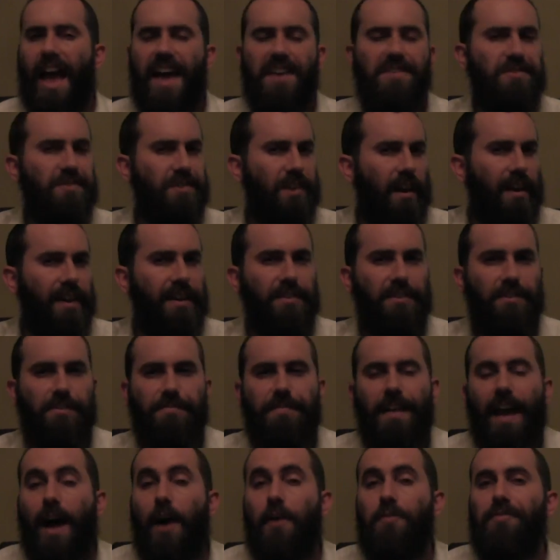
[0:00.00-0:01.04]
Has science
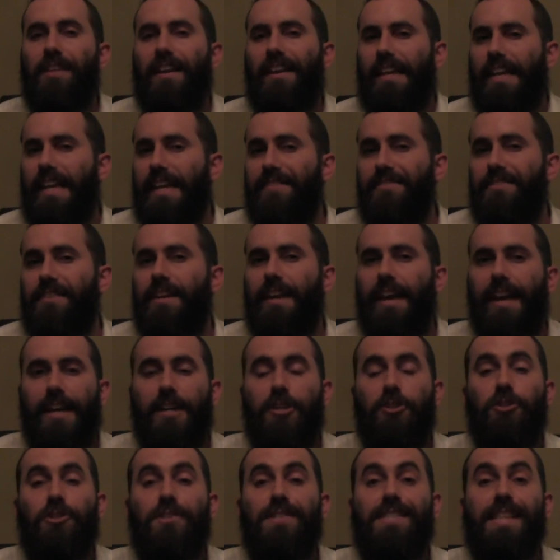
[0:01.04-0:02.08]
found any
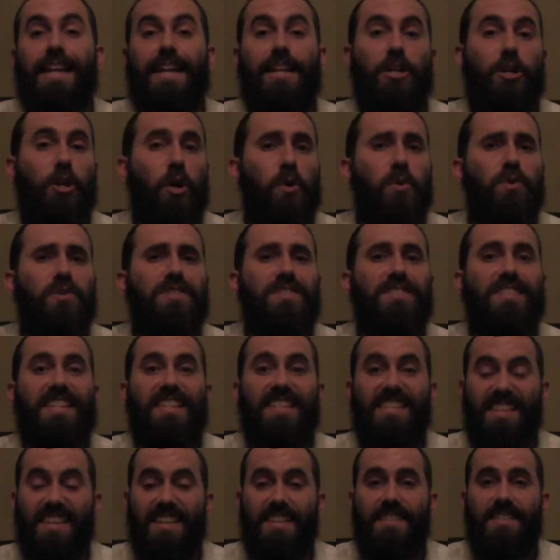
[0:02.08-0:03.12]
indications that ghosts
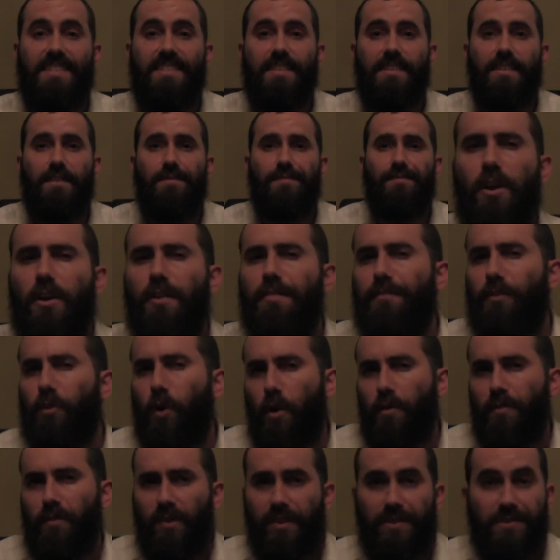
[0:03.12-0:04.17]
exist? For
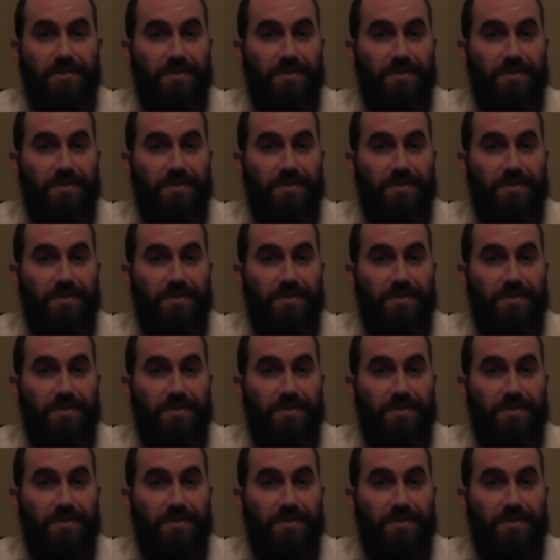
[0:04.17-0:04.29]
over a